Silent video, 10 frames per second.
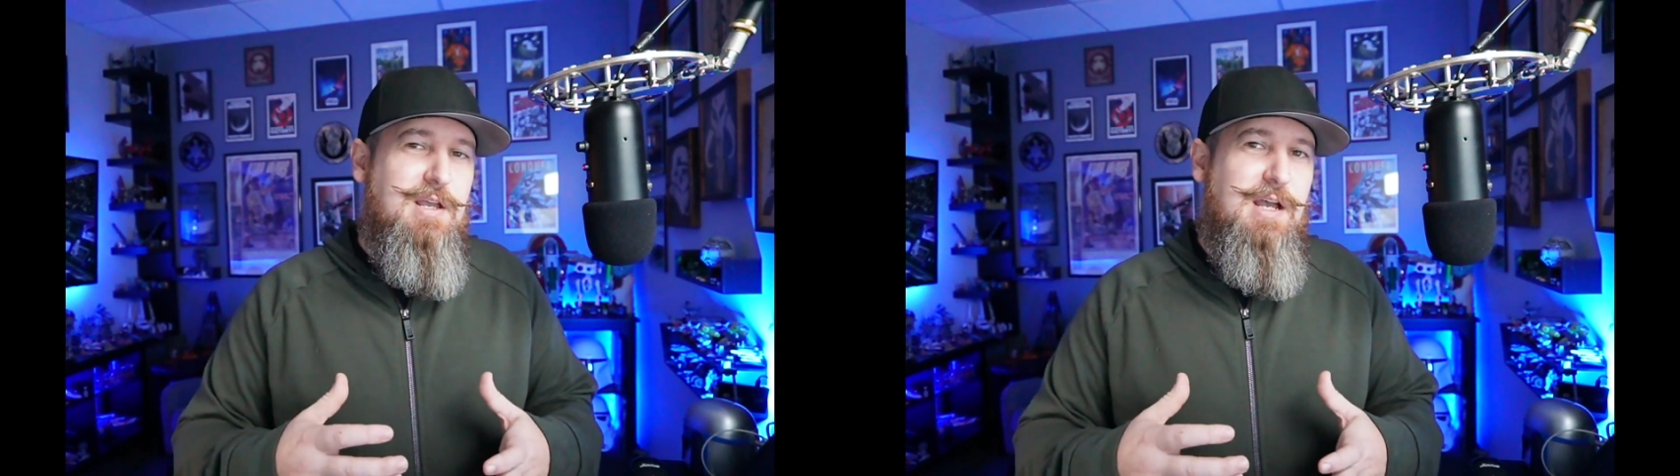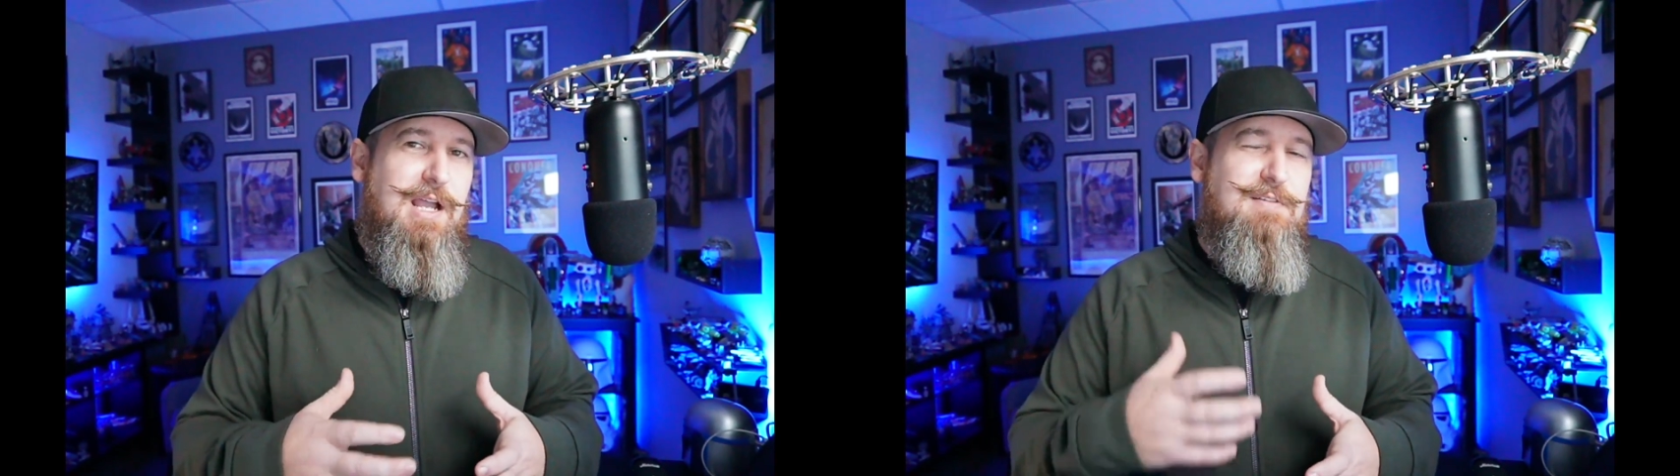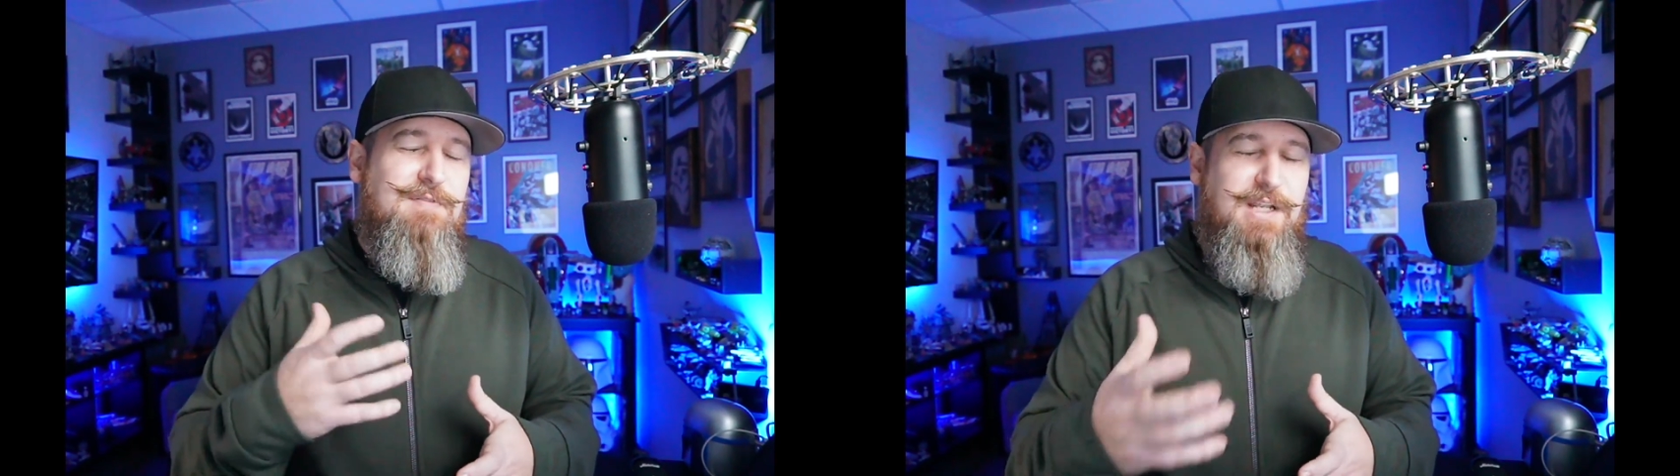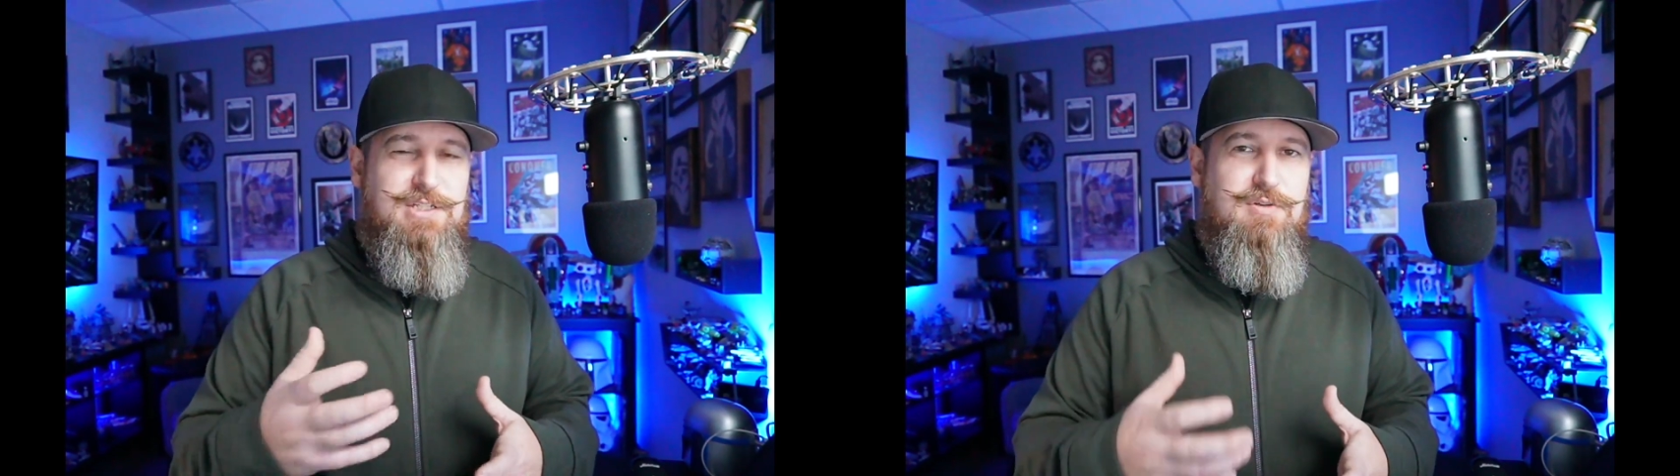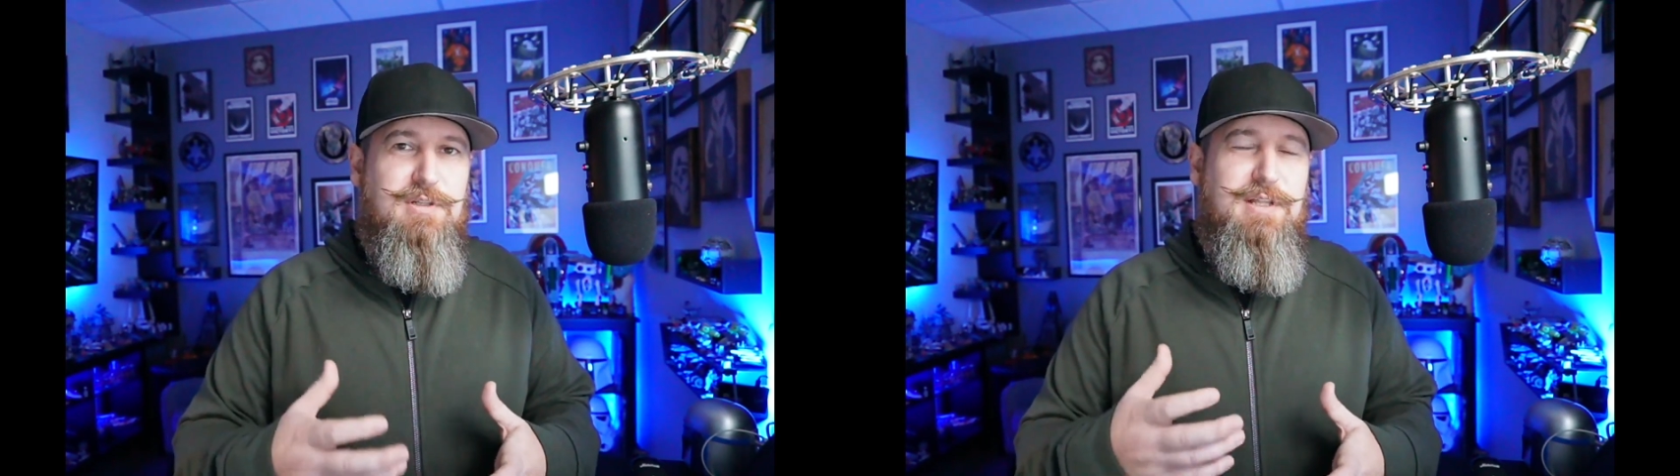I
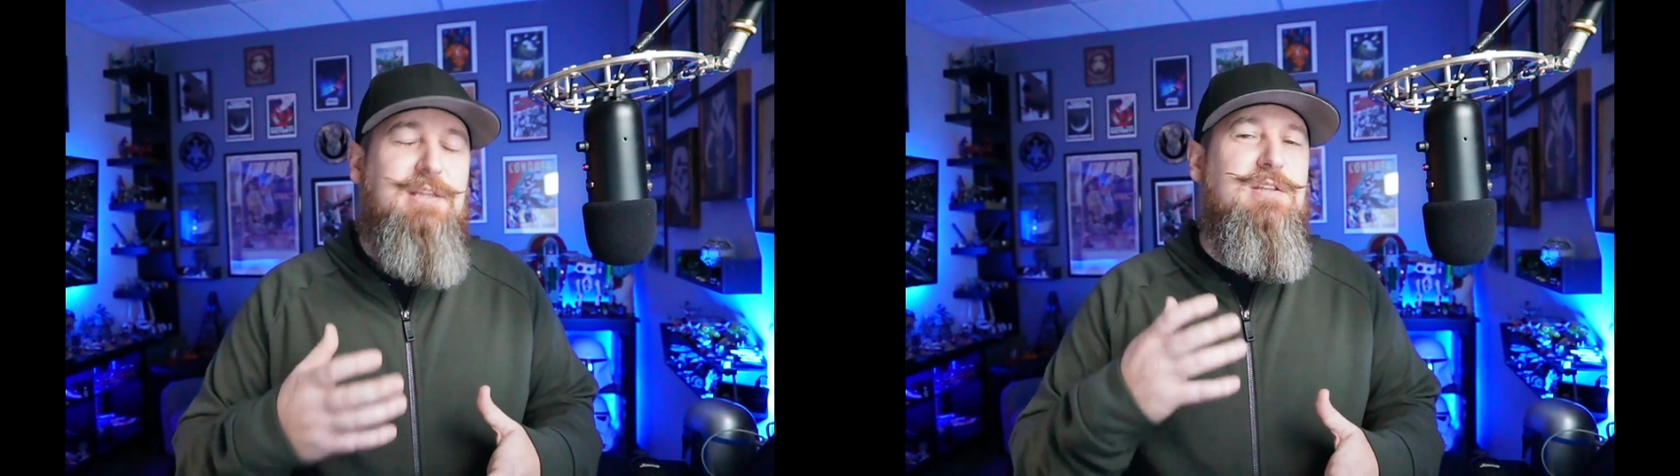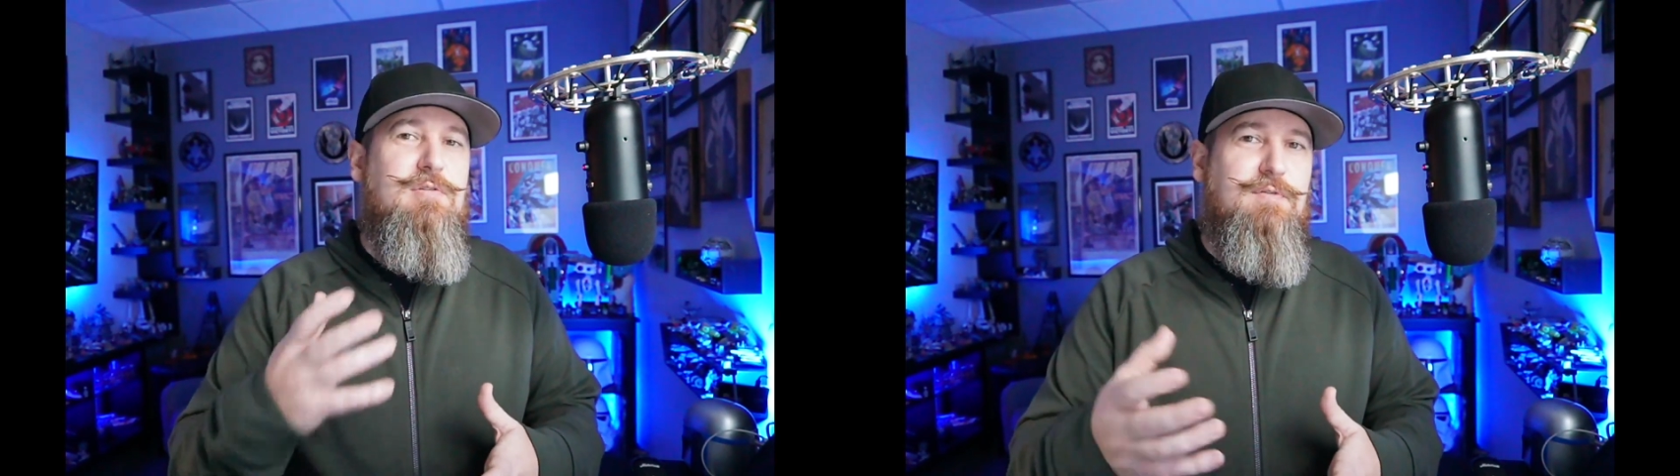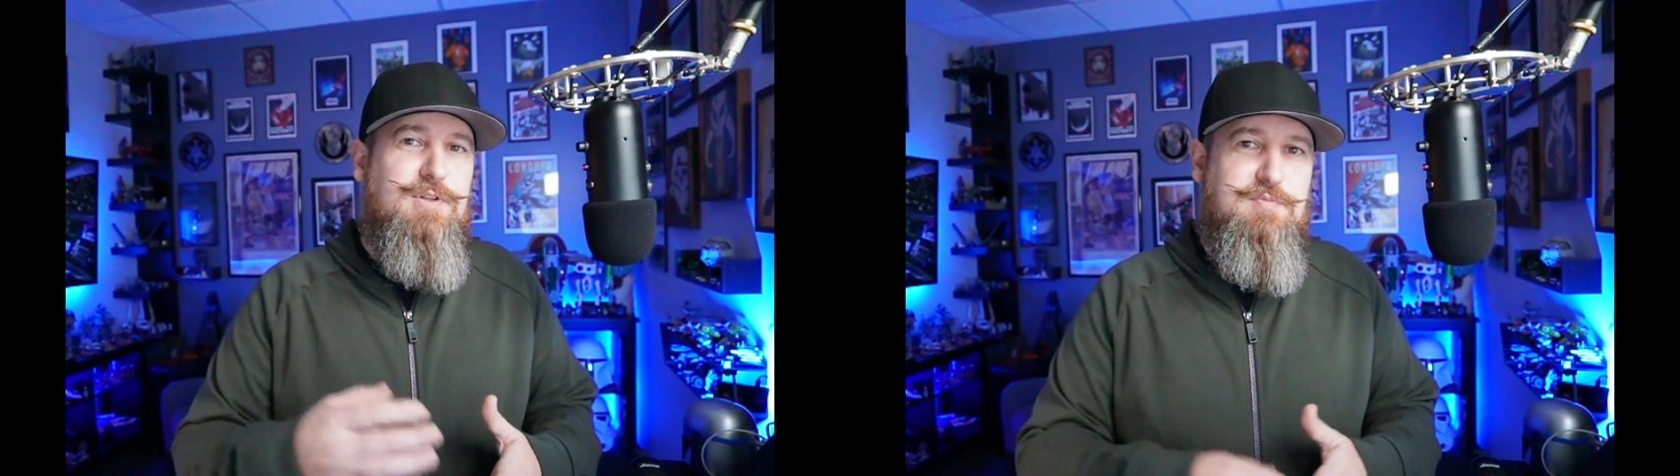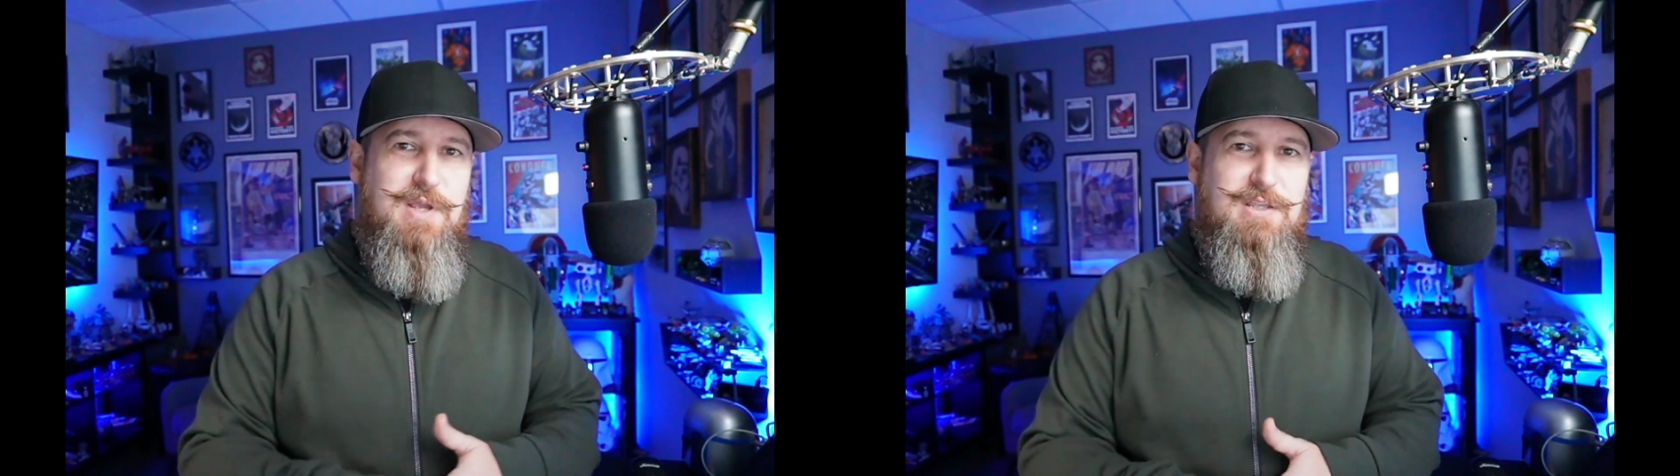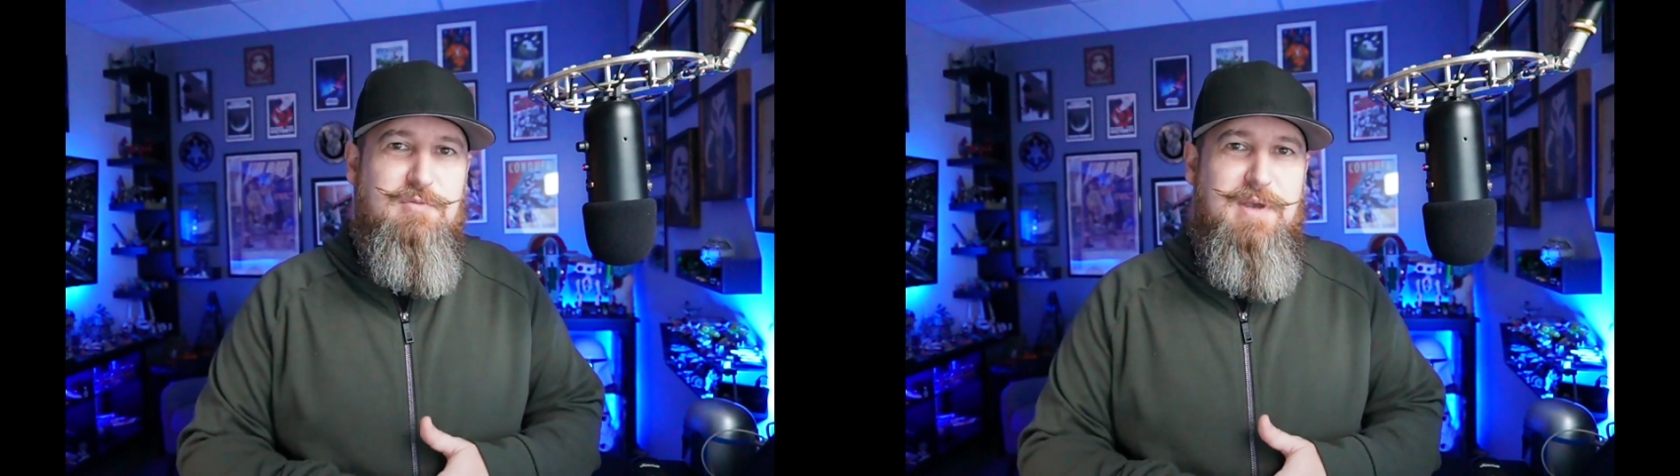invite you to let the universe
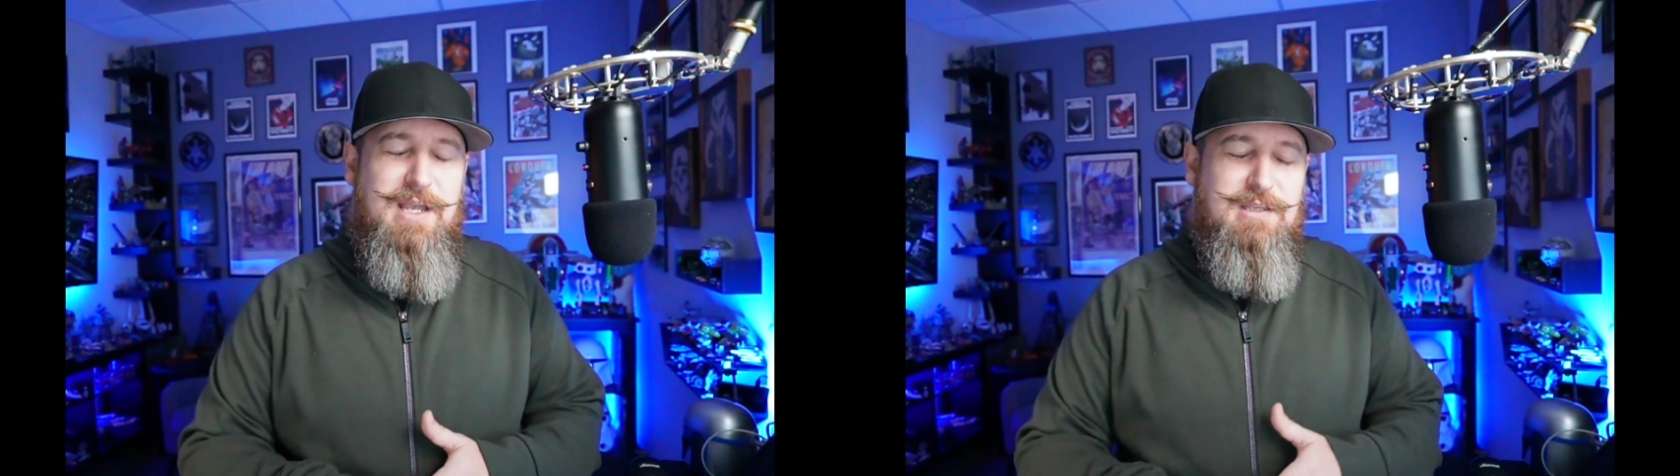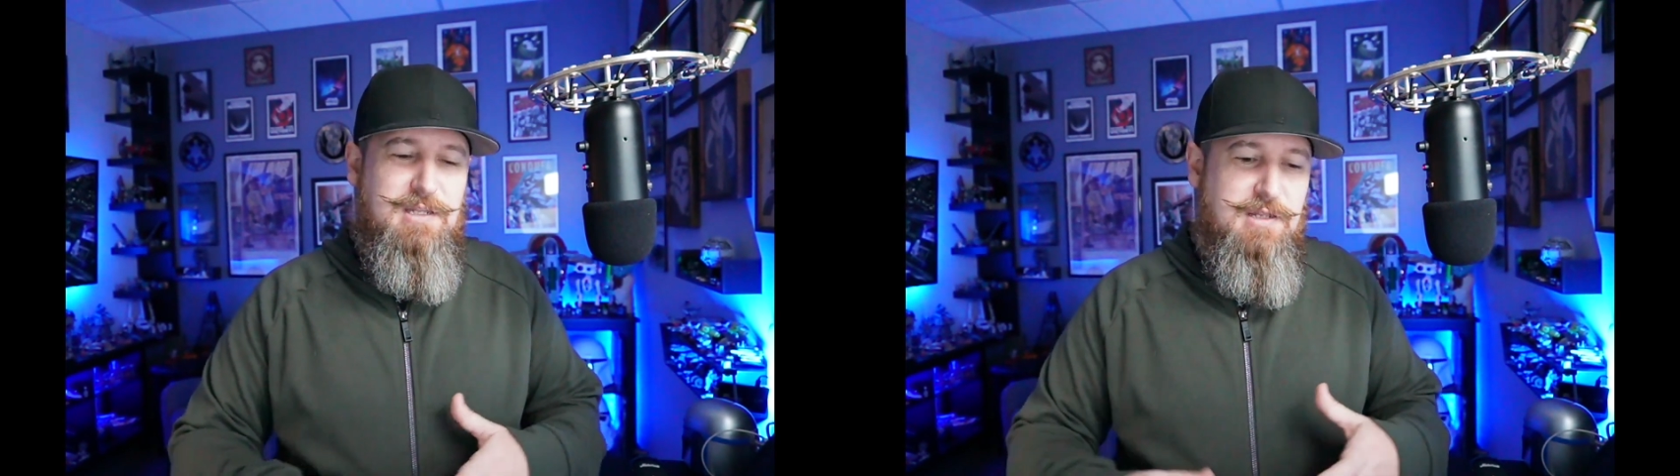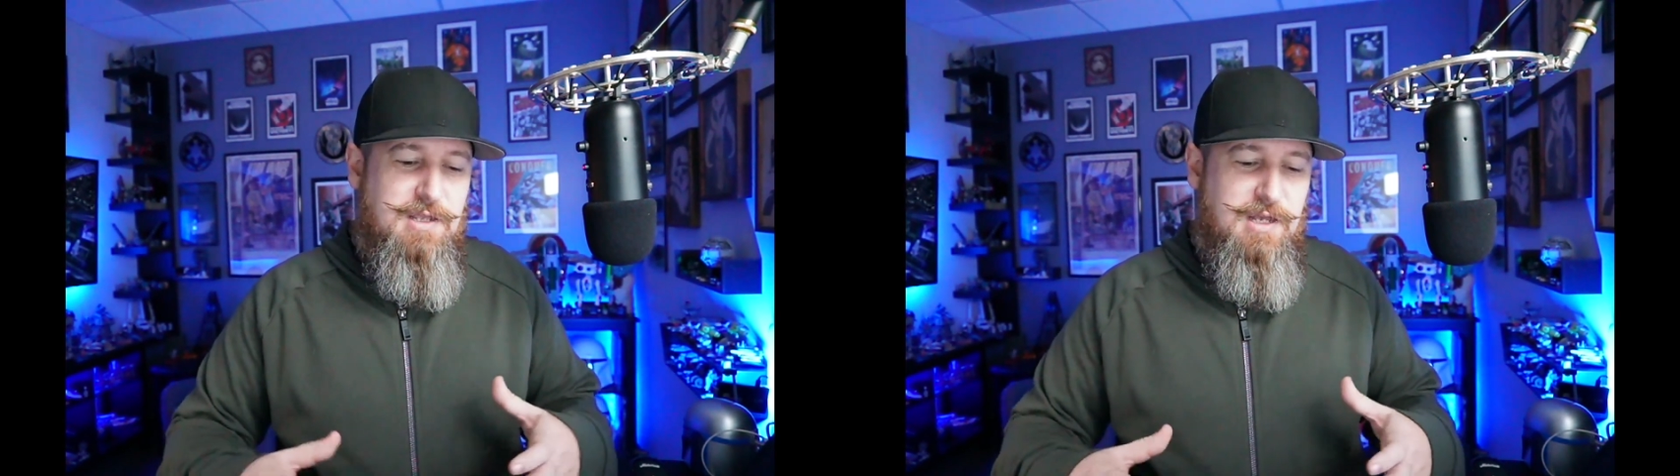pay you back and